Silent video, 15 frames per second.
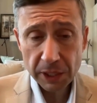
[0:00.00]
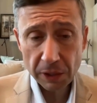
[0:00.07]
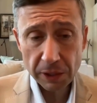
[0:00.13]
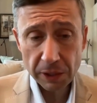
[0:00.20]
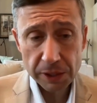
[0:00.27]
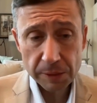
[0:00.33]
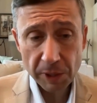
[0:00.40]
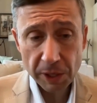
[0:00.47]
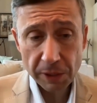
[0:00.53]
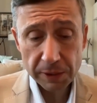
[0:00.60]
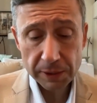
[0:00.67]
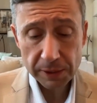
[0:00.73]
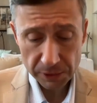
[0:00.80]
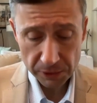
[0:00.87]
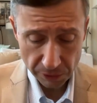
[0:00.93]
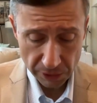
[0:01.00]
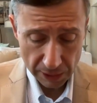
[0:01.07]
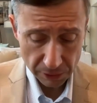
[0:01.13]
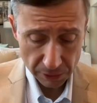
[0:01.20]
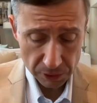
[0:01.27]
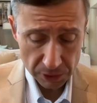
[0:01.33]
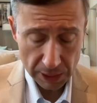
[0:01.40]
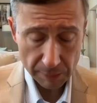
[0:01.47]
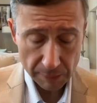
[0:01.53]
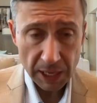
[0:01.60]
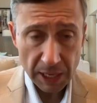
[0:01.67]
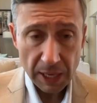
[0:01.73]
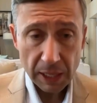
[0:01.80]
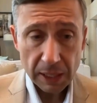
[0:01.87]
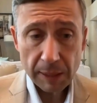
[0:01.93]
Target Smart. And so thank you, Simon.
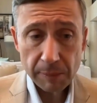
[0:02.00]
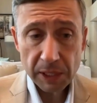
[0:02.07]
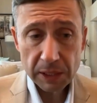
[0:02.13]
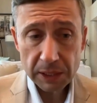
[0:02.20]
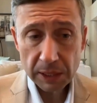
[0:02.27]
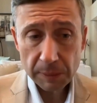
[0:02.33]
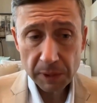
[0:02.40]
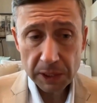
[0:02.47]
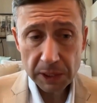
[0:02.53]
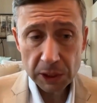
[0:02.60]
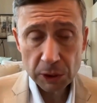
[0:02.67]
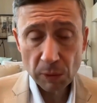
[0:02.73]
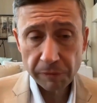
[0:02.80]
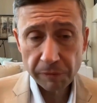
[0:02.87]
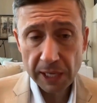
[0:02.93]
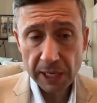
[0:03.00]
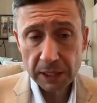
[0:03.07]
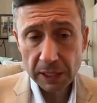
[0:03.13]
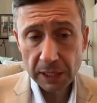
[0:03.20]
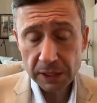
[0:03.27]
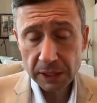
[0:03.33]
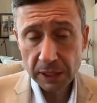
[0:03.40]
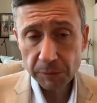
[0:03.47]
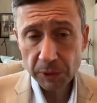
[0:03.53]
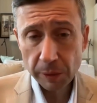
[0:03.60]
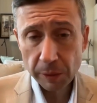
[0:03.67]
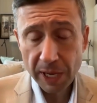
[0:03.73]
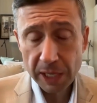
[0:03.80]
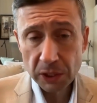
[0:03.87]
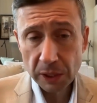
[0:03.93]
Let me just reflect on something
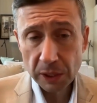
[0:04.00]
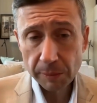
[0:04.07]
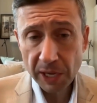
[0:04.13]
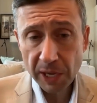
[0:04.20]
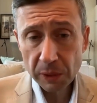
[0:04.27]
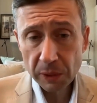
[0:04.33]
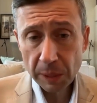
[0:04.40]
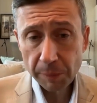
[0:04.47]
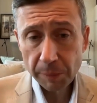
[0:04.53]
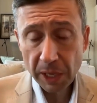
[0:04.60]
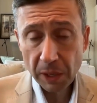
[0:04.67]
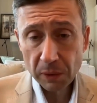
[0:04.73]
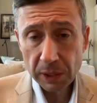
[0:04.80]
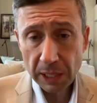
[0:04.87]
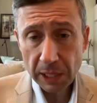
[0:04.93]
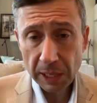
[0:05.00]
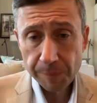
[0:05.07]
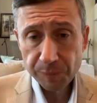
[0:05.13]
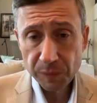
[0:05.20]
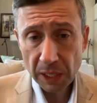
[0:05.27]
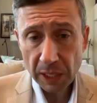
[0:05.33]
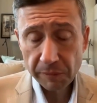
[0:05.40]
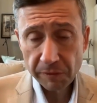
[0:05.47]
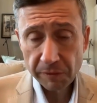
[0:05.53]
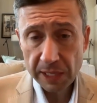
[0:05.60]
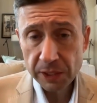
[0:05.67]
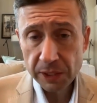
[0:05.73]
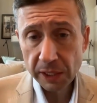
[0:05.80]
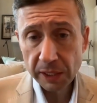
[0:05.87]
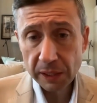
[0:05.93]
you mentioned about
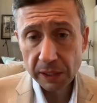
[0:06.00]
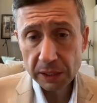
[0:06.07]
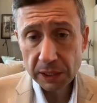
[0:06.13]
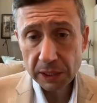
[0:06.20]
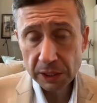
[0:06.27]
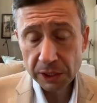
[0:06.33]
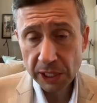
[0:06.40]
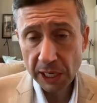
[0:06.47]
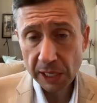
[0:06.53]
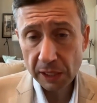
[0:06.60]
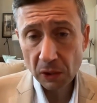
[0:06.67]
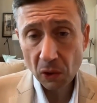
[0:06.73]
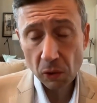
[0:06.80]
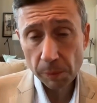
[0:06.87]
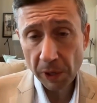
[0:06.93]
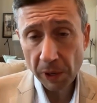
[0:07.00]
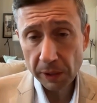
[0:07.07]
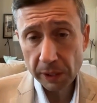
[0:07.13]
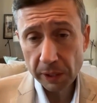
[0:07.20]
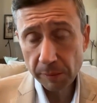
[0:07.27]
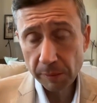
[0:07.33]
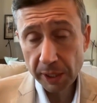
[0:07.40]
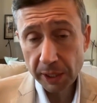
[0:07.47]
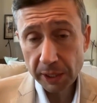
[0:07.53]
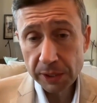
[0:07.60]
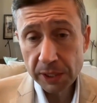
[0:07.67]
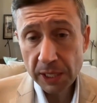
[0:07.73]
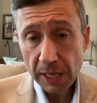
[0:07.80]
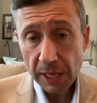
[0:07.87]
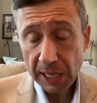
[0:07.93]
investing in state and local party
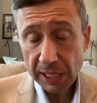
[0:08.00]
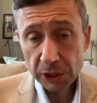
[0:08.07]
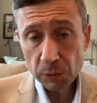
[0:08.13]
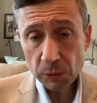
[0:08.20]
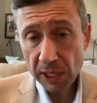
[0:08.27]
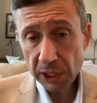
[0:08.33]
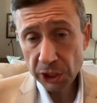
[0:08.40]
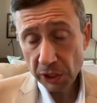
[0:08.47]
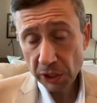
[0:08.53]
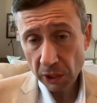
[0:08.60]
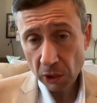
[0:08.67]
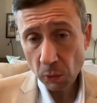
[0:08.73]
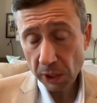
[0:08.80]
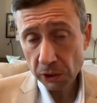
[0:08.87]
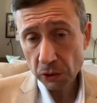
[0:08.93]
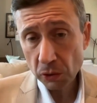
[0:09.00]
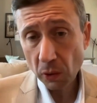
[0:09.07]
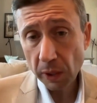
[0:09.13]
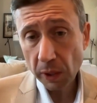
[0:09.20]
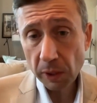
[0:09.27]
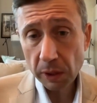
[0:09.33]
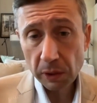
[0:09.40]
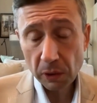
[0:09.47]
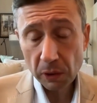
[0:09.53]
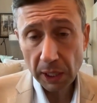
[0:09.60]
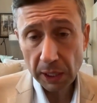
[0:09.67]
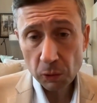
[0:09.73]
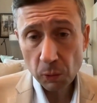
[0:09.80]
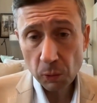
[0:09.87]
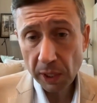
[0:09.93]
committees. I just want to share a quick story with you.
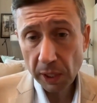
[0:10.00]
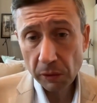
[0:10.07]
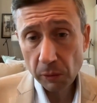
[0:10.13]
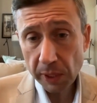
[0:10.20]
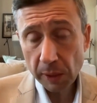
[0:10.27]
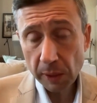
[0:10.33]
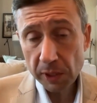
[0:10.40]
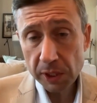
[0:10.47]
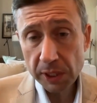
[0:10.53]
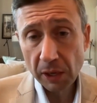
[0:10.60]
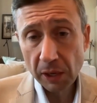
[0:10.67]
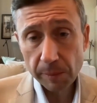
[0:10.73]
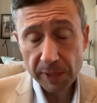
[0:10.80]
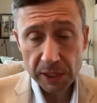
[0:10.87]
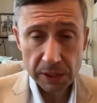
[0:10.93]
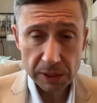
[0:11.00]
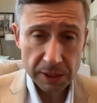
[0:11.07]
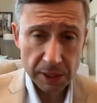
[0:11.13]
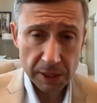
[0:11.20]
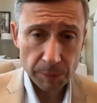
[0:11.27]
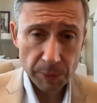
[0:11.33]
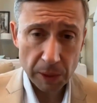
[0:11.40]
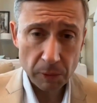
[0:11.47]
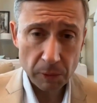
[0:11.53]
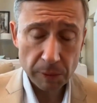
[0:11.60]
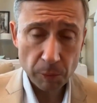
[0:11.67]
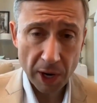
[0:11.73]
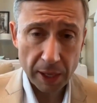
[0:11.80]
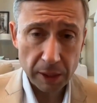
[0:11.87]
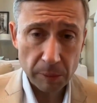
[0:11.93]
In 23, I was down in Mississippi
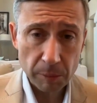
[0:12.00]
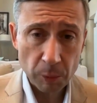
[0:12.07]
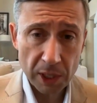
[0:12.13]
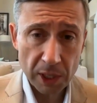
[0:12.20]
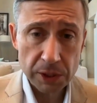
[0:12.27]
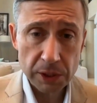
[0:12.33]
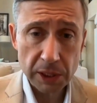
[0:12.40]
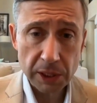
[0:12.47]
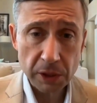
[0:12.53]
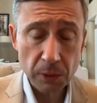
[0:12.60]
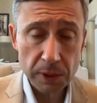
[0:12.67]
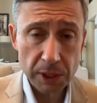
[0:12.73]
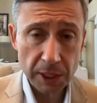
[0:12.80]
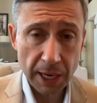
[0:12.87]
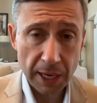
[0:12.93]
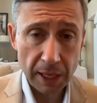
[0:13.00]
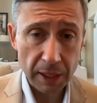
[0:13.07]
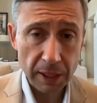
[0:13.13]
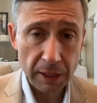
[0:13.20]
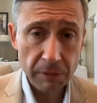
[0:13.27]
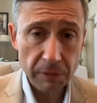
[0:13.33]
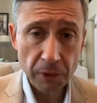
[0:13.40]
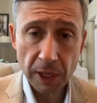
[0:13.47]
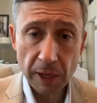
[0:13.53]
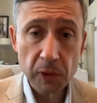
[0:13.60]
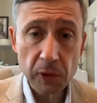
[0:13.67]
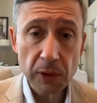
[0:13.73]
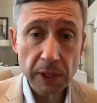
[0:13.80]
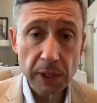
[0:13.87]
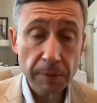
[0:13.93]
with Brandon Presley, who was a candidate for
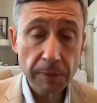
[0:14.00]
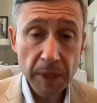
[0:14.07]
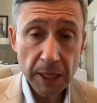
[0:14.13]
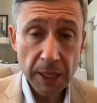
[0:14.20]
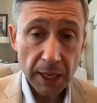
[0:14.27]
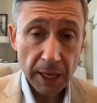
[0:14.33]
governor there.